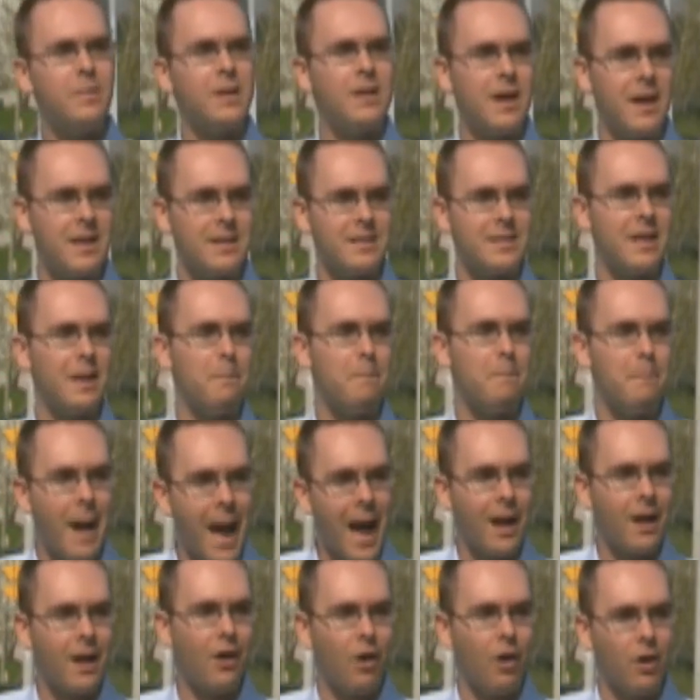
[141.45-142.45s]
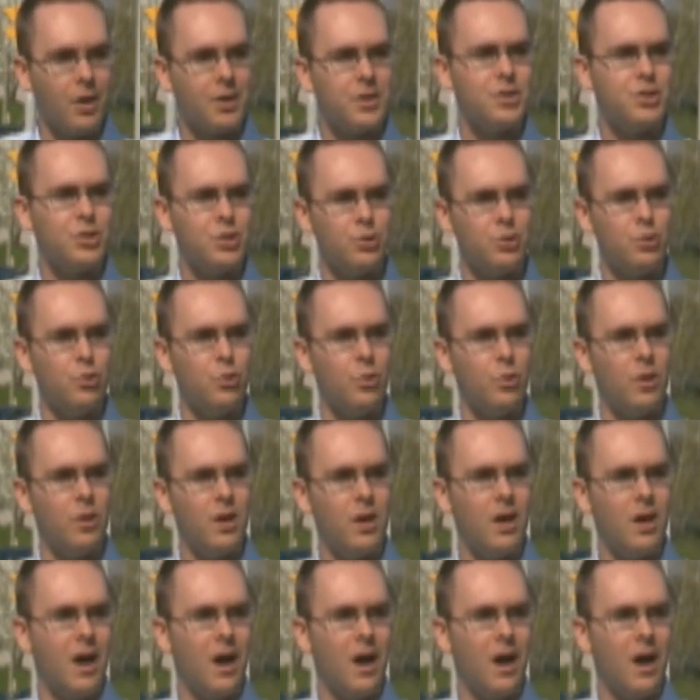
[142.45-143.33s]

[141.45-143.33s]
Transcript: because they back onto